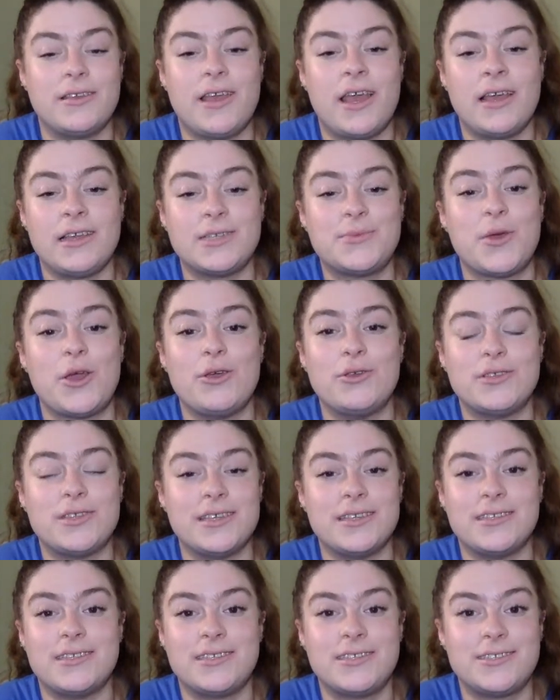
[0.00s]

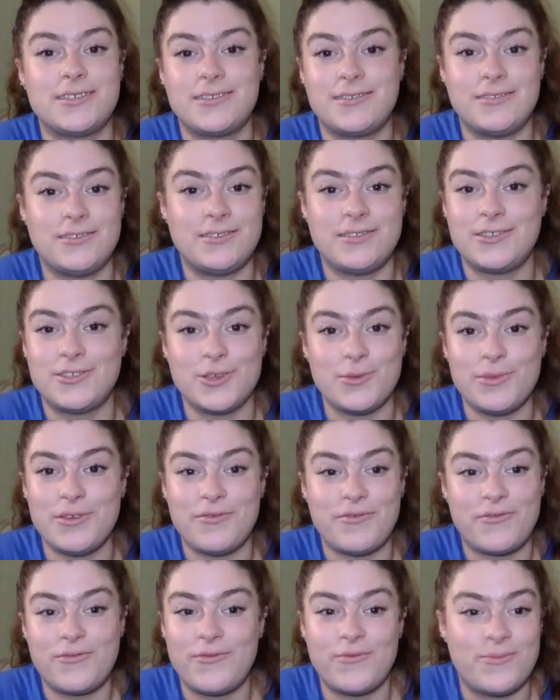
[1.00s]
exposes
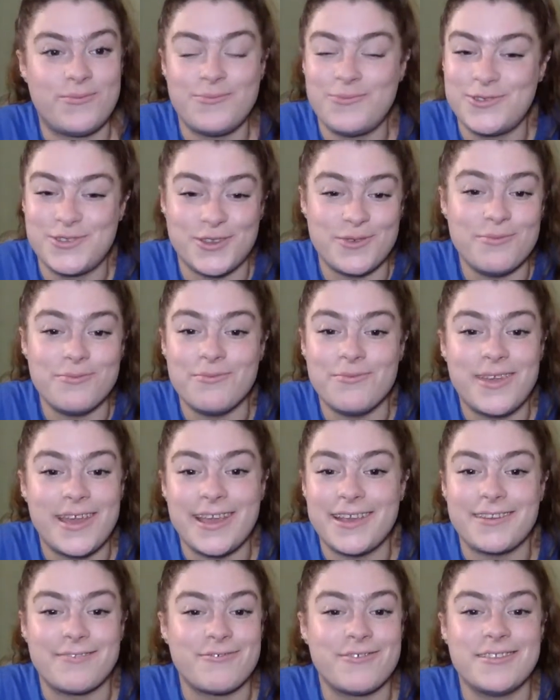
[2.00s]
some
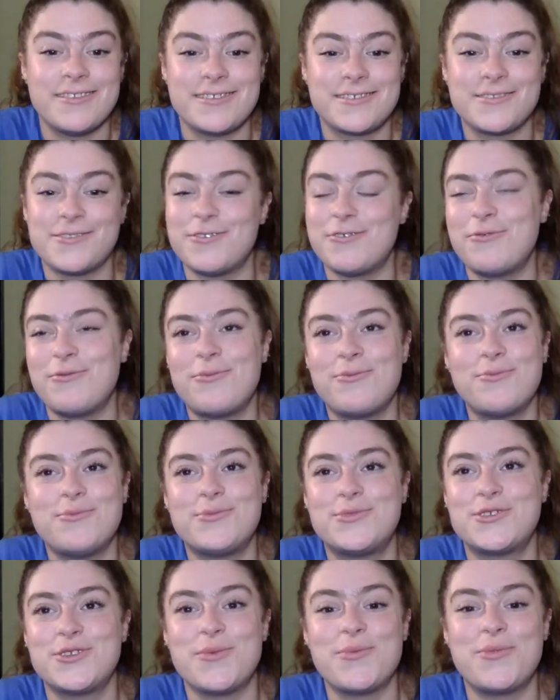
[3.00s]
ignorance or
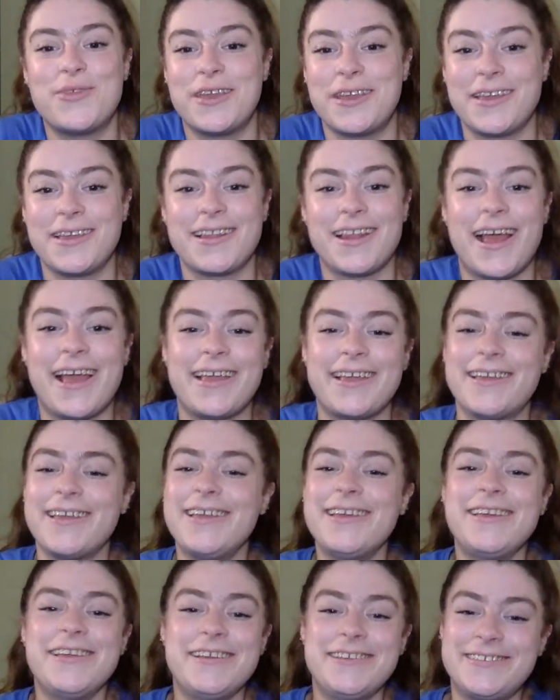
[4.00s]
something. Like,
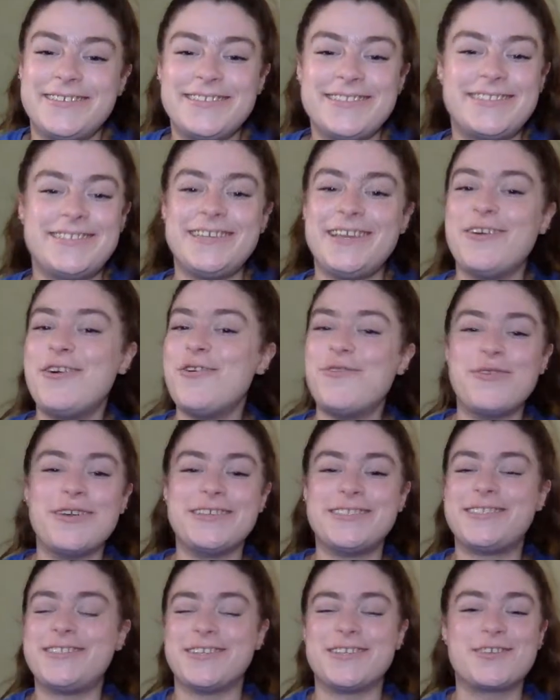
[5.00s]
she
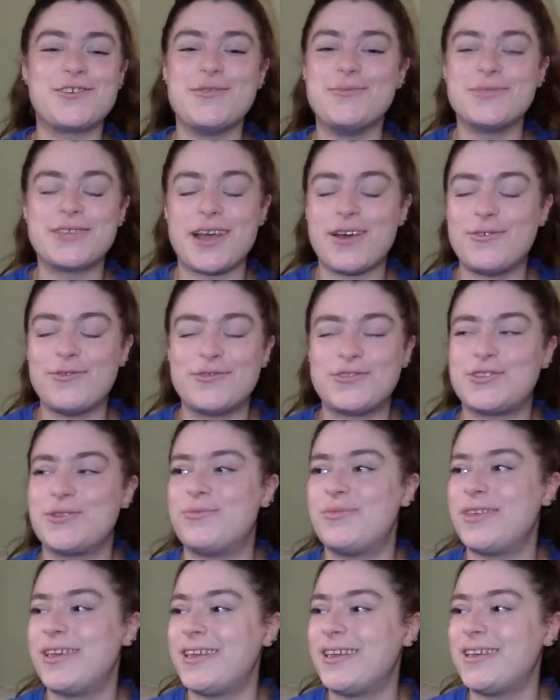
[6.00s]
always just comes out with
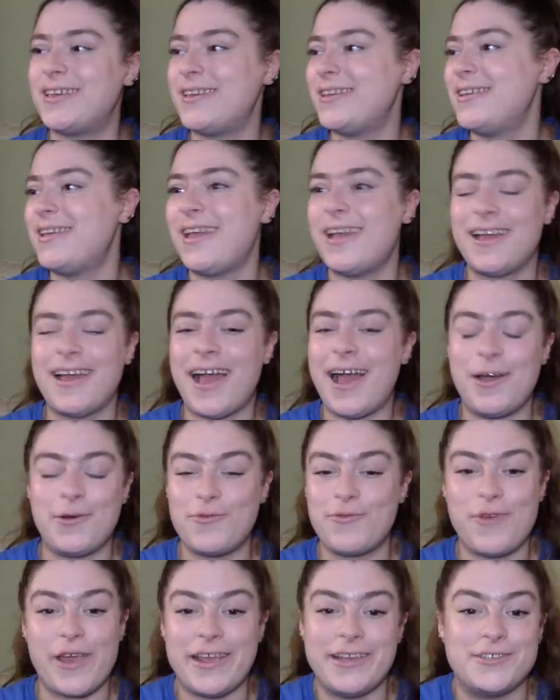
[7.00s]
something
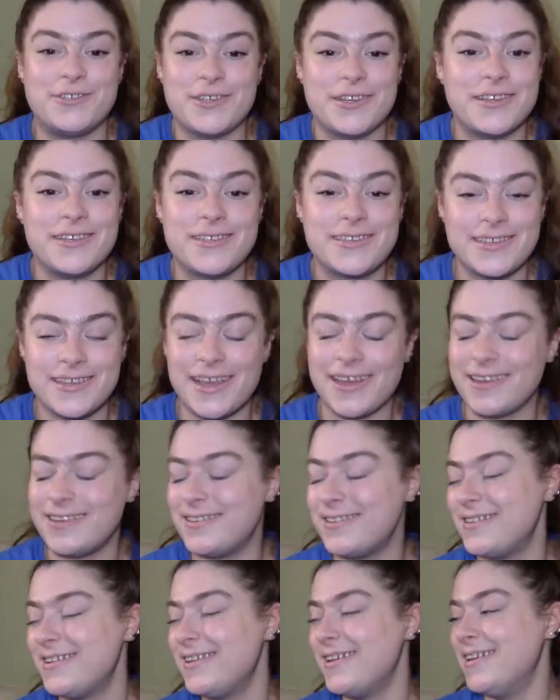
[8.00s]
outrageous, and